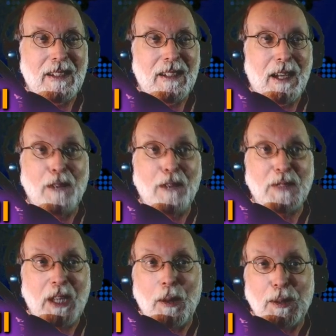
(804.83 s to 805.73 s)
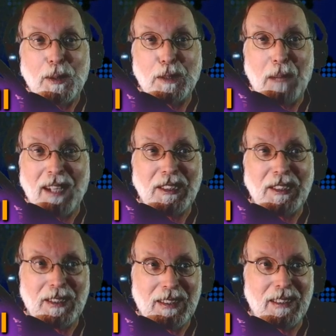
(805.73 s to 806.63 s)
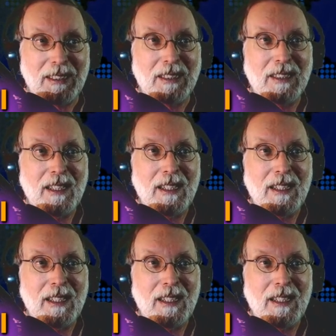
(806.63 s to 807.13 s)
of Koch's postulates,